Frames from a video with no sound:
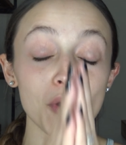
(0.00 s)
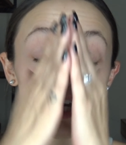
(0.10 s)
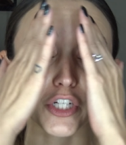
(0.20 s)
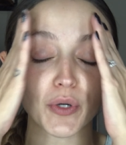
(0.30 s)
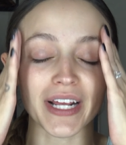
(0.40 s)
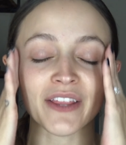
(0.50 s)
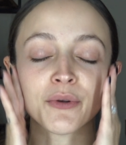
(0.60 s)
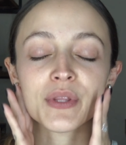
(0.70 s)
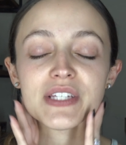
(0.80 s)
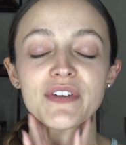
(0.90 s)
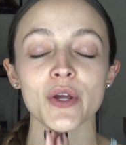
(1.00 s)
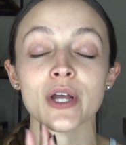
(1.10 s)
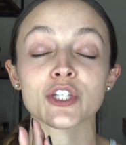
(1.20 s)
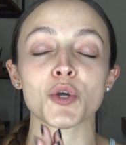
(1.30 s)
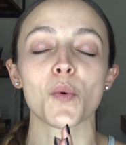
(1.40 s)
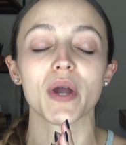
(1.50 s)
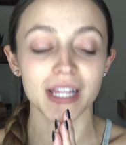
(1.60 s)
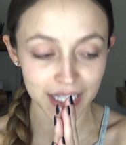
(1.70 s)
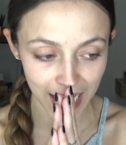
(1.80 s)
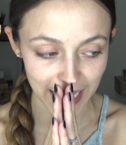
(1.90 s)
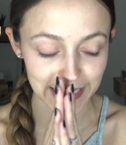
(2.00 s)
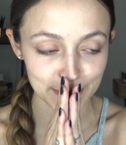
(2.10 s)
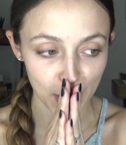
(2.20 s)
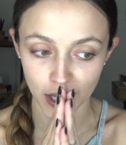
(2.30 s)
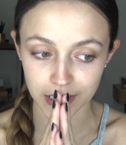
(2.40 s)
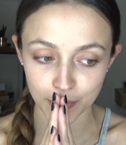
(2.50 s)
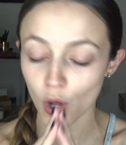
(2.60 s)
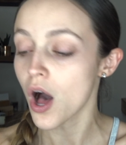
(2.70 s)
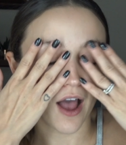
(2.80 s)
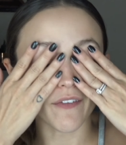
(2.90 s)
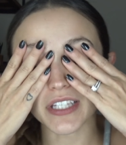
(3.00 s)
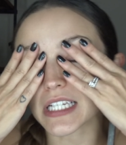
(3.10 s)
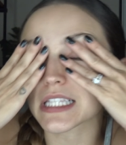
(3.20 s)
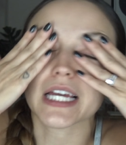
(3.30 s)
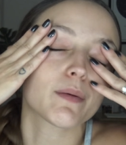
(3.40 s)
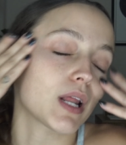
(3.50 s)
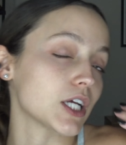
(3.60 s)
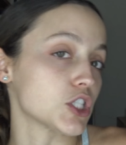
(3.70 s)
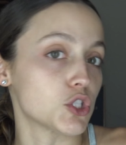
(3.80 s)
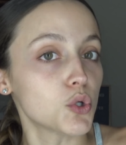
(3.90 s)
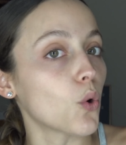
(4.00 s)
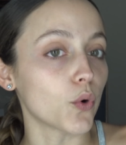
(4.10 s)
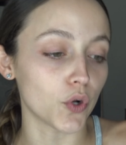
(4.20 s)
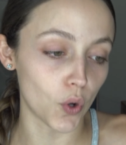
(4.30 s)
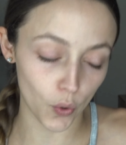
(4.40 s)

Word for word: we are gonna try to get through this video as quickly as possible. Obviously it's not gonna be like a tutorial,